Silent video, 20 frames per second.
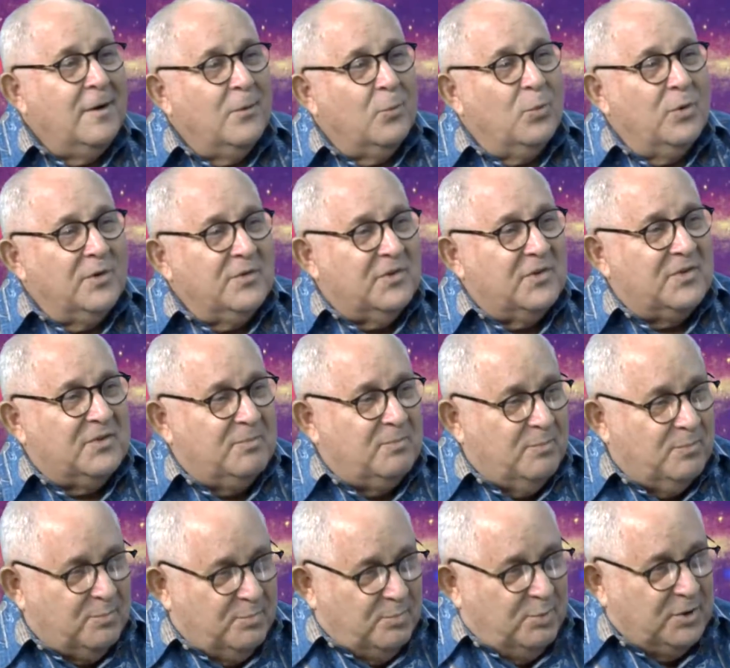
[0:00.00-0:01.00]
We'll just
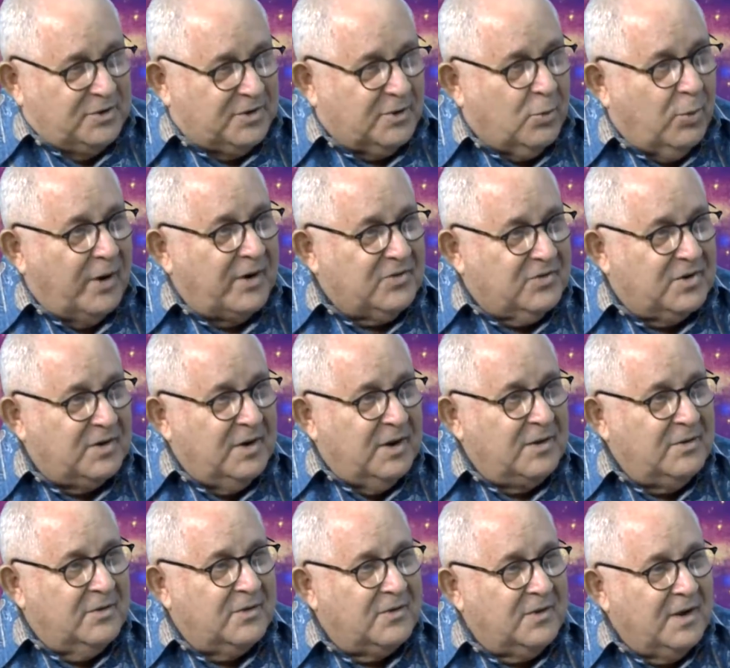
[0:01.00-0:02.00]
put the question
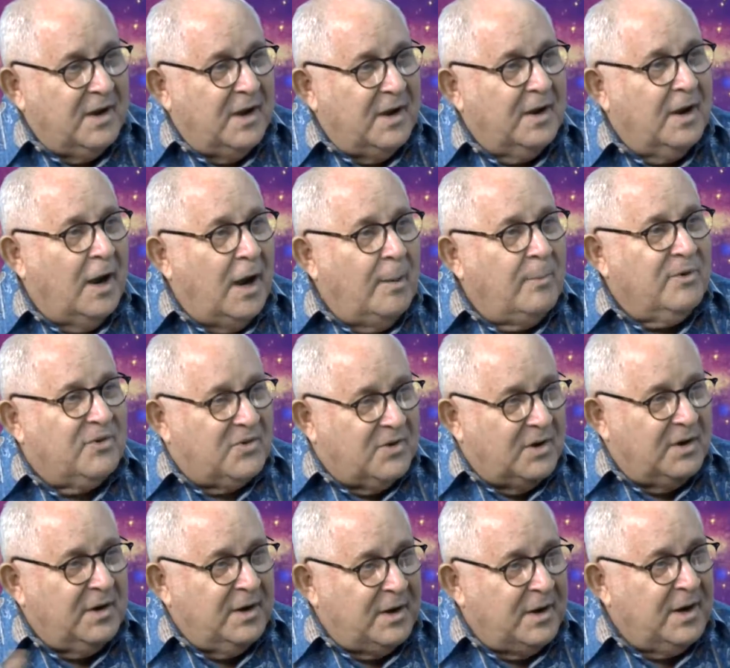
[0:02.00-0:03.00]
into the AI
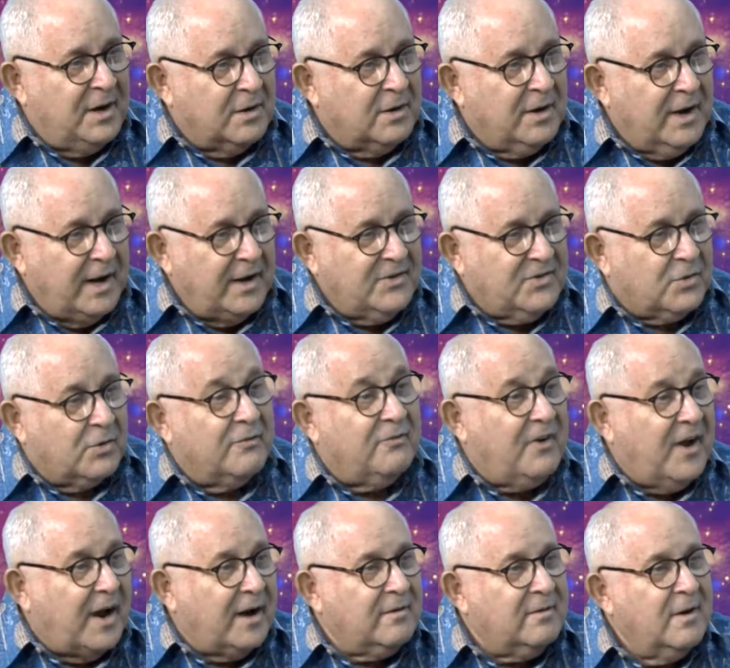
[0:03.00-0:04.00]
machine and it'll answer. In
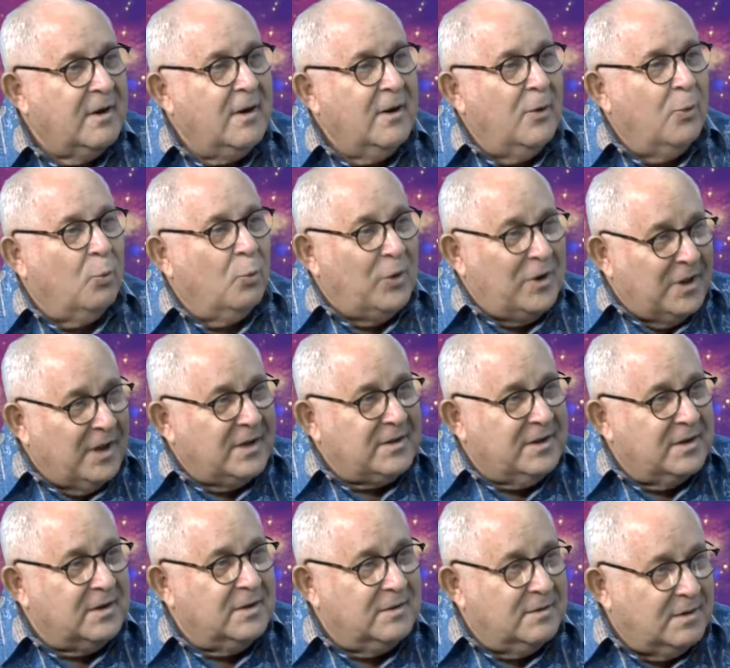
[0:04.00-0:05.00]
fact, we let
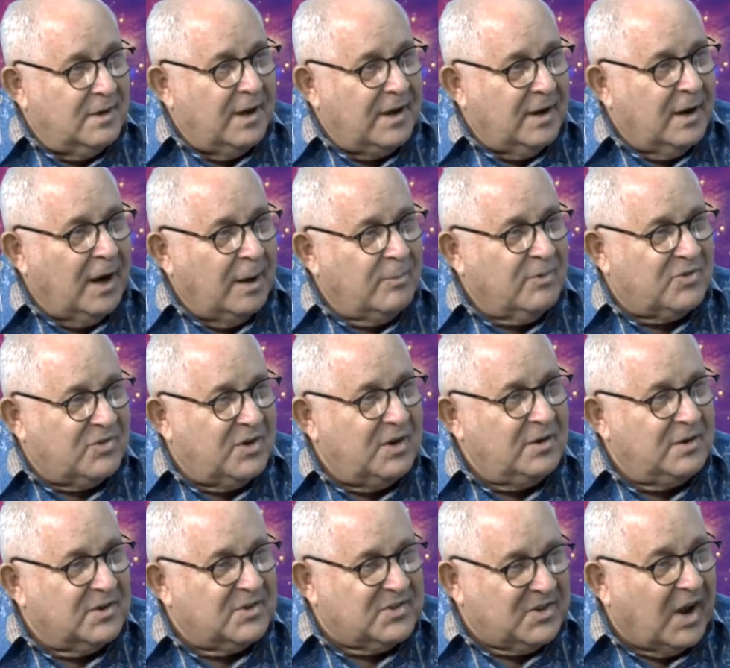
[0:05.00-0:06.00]
the AI
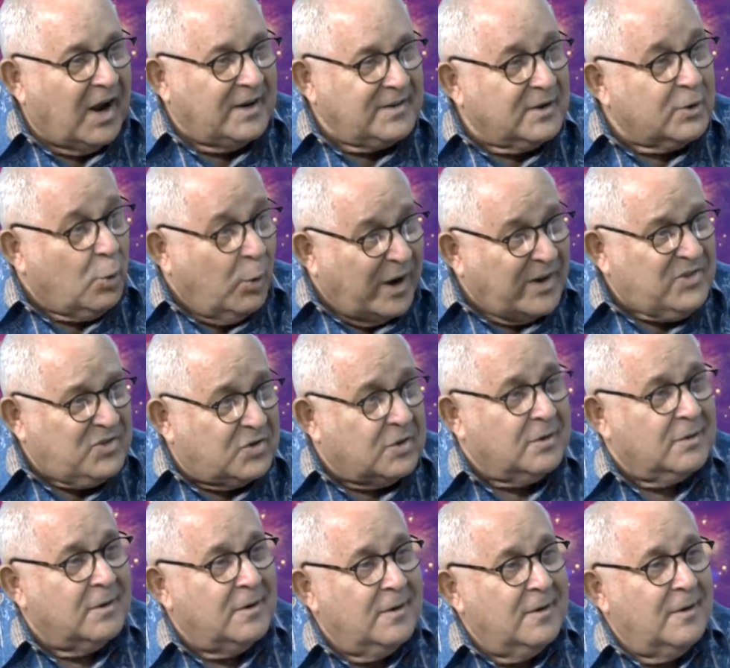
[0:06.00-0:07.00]
machine decide the
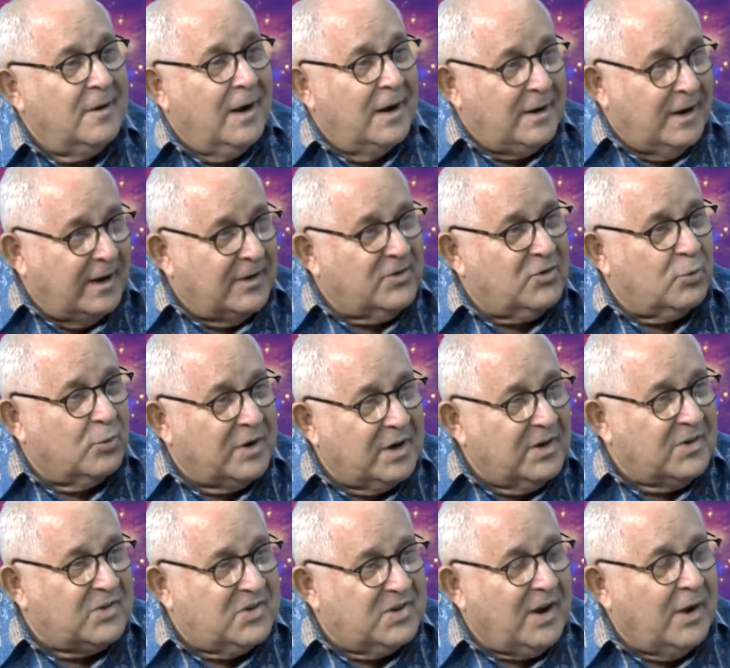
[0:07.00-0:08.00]
question and answer it
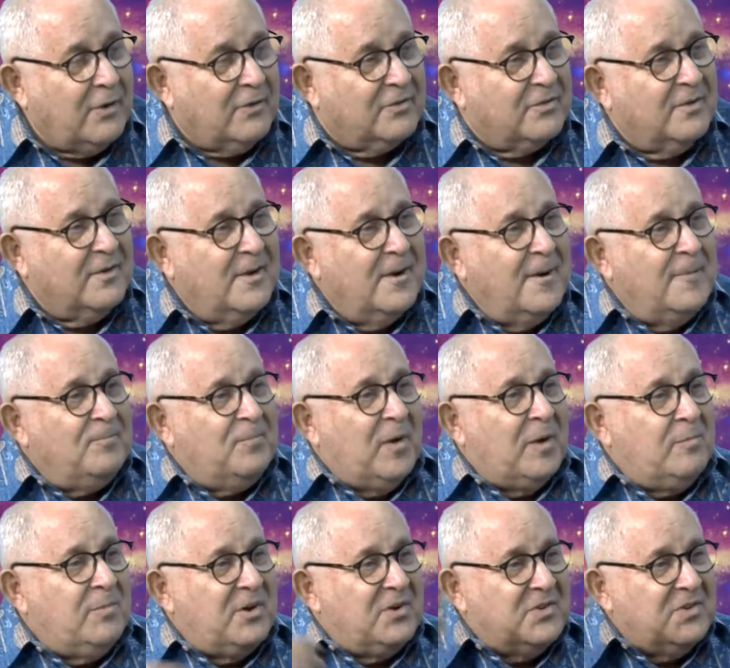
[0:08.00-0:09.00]
itself
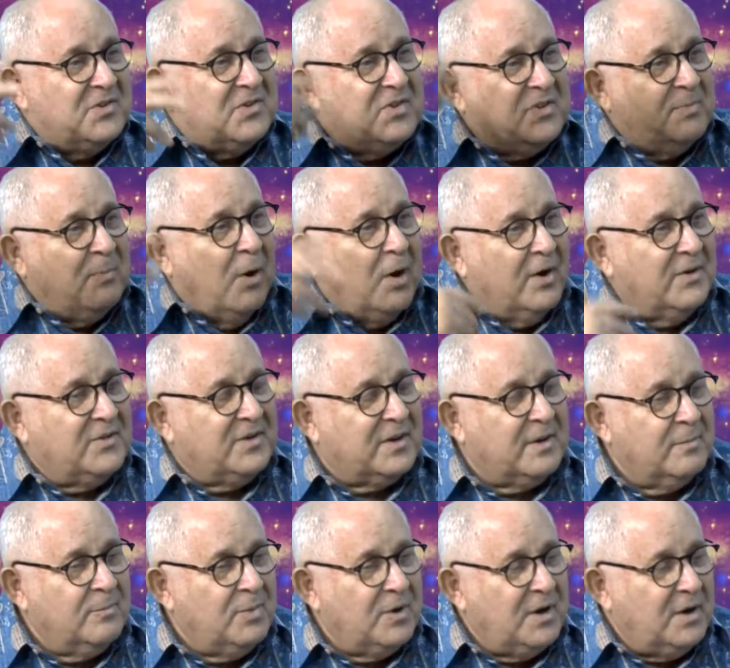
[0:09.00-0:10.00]
and be just as smart as it
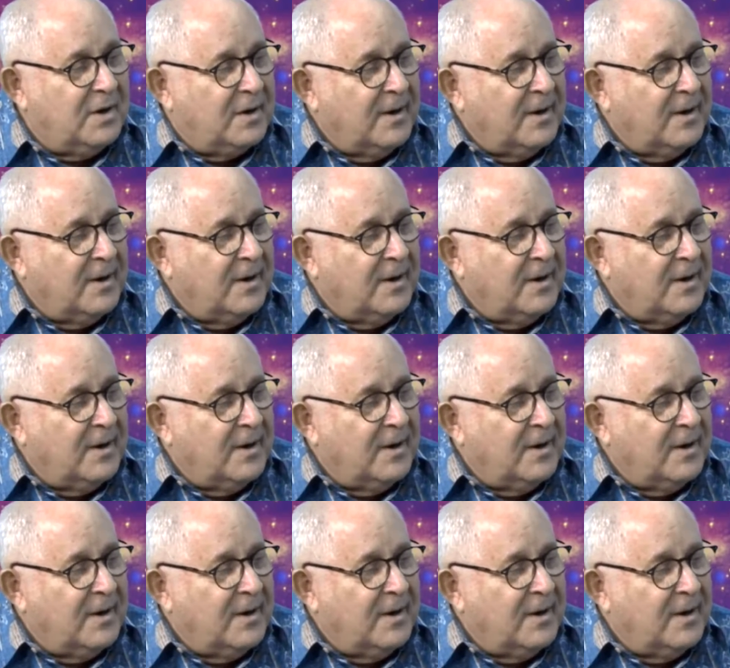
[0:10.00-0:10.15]
can be.